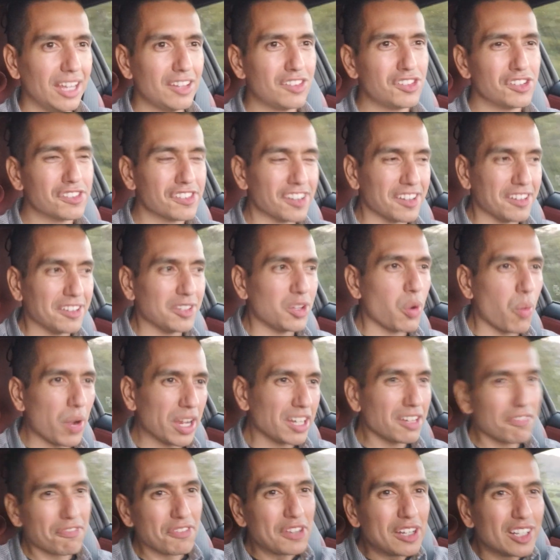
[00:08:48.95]
It's just
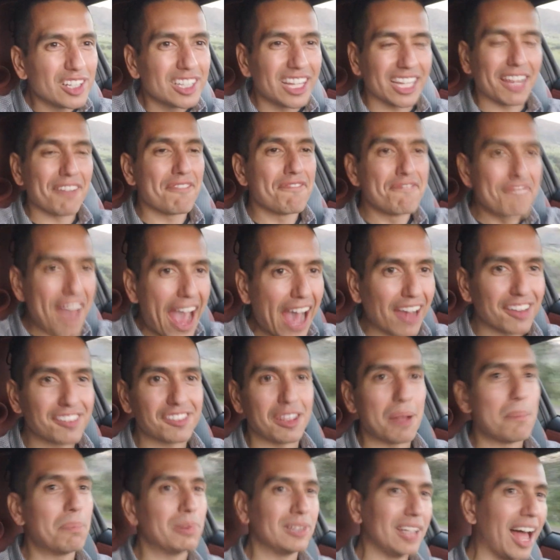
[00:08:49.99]
going to feel like a fast
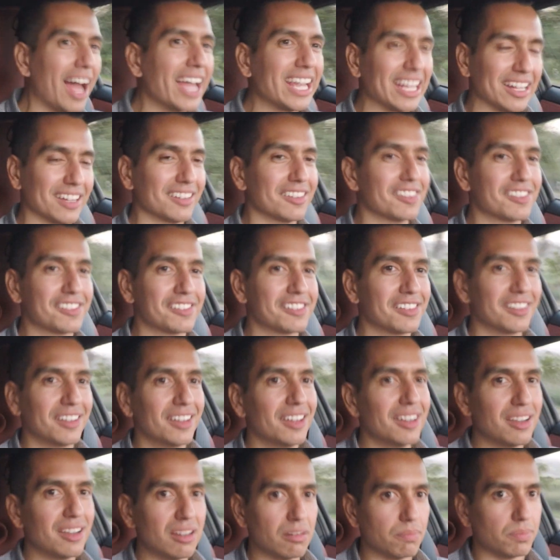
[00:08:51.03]
appliance.
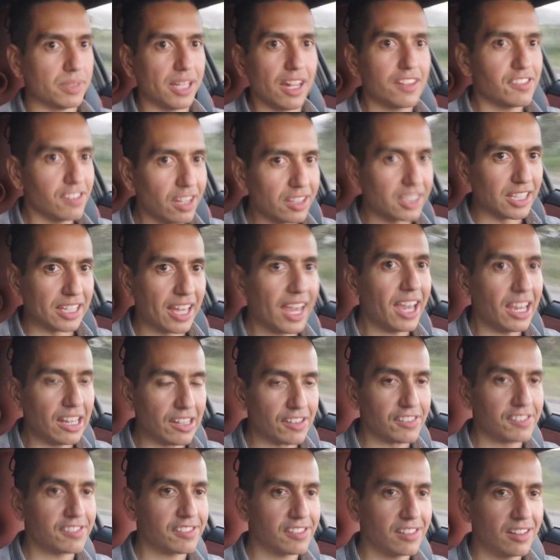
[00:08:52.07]
But that's not the
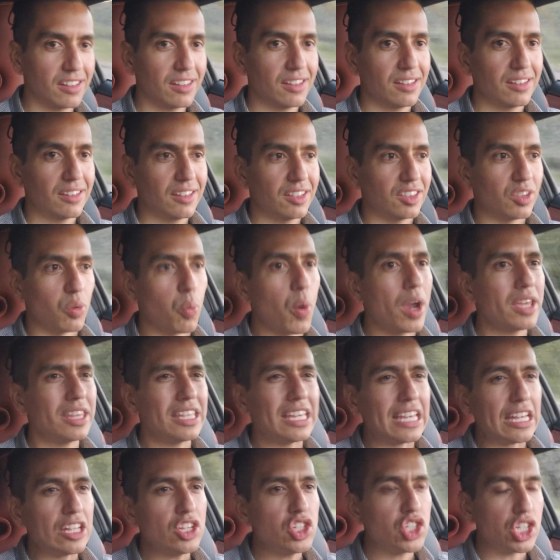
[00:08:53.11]
case. The way the
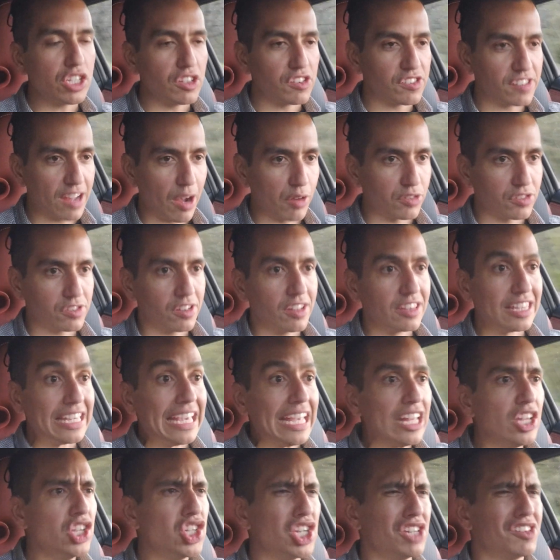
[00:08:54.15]
engine sounds
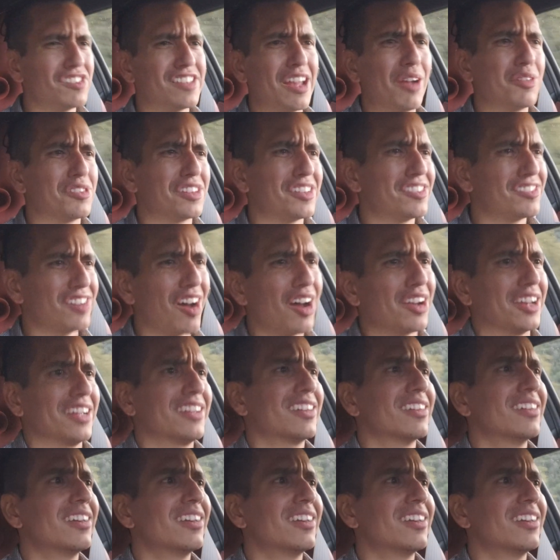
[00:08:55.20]
exotic.